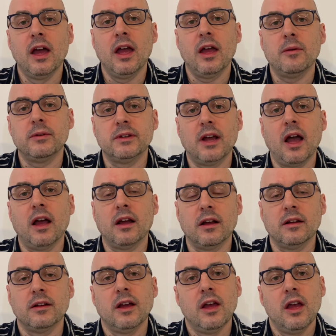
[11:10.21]
It was,
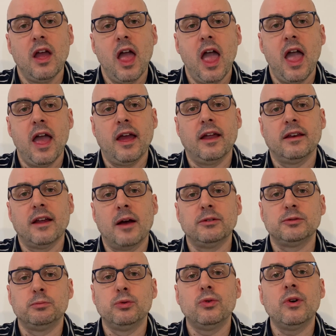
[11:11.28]
and I
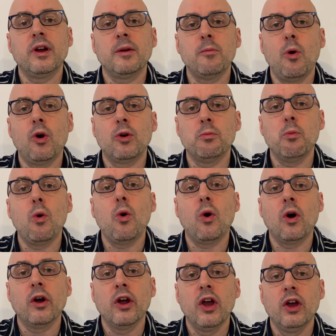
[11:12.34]
was brewing more and
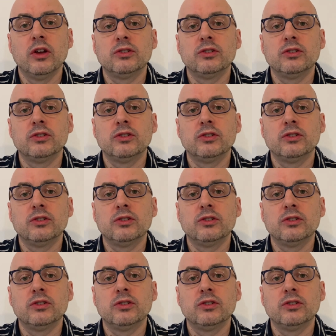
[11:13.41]
more.